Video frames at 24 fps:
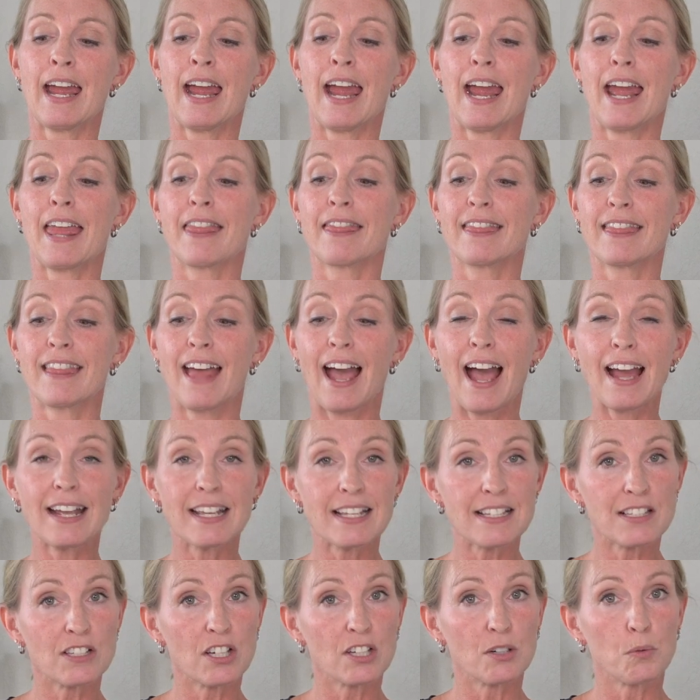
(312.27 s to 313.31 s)
and that
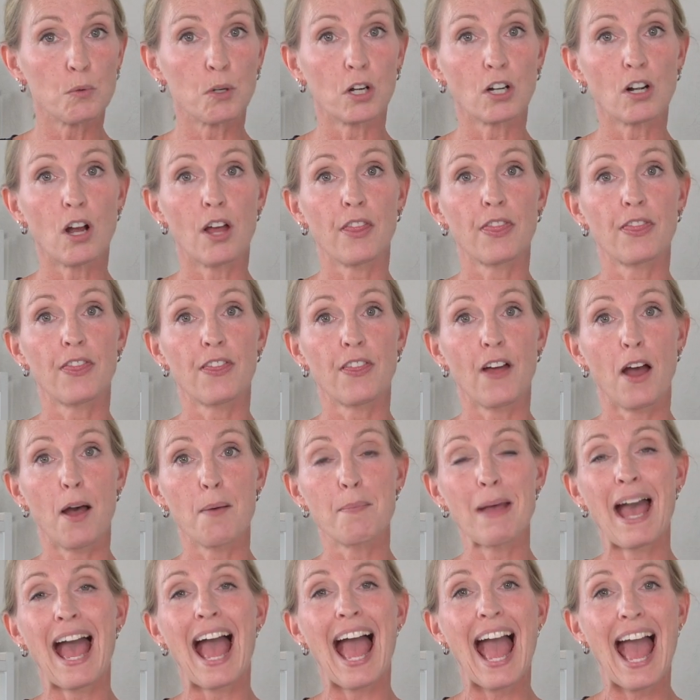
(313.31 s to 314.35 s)
is going to work on
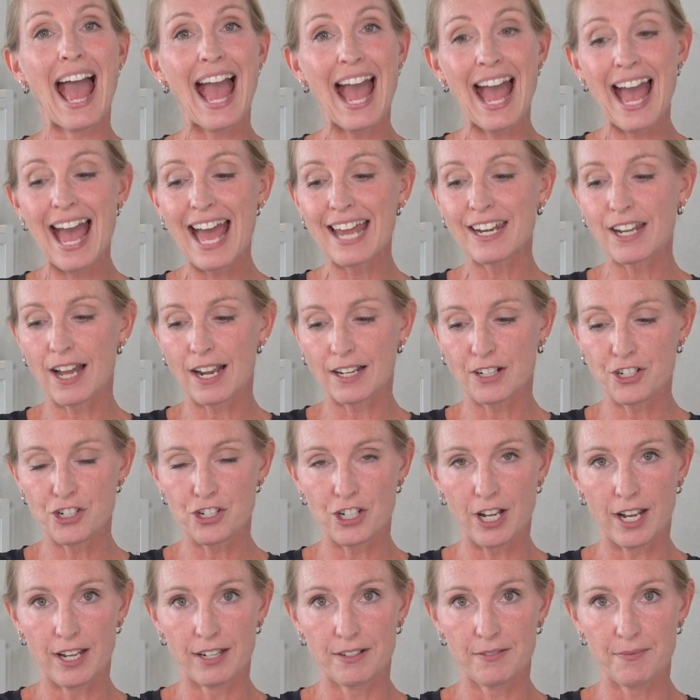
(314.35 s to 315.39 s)
thumb
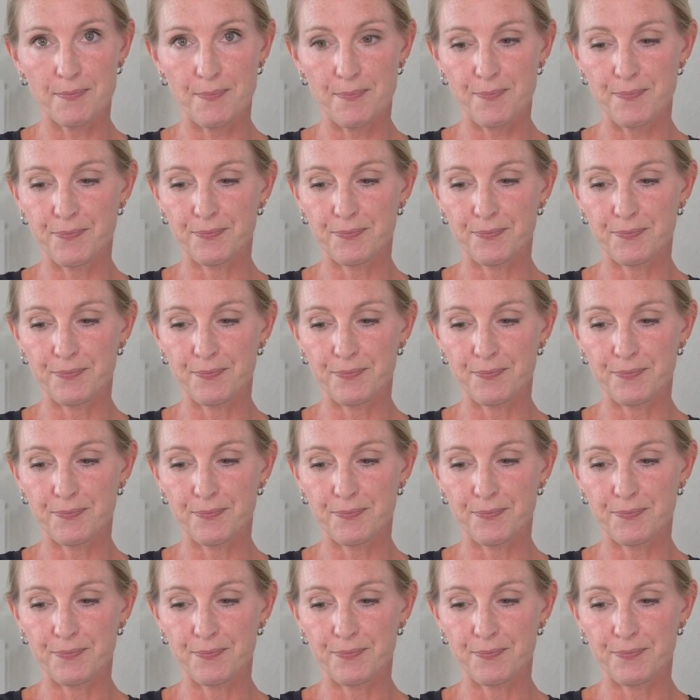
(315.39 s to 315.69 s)
adduction.